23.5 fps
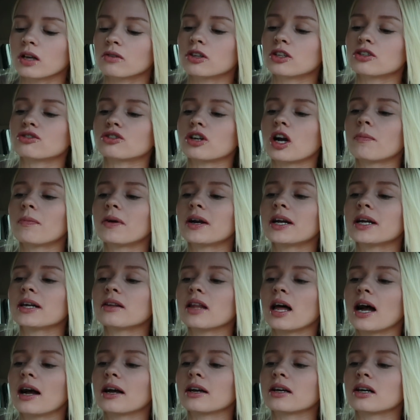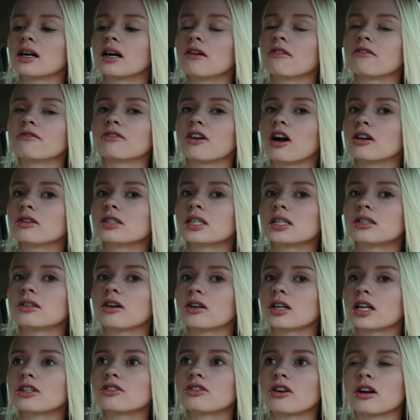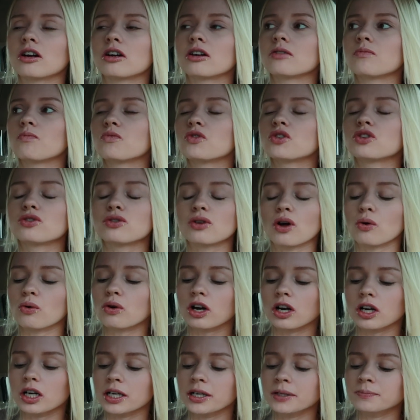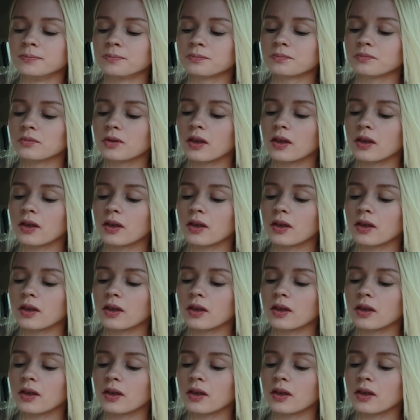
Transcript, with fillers: The strawberry like um, frosted donuts are so good.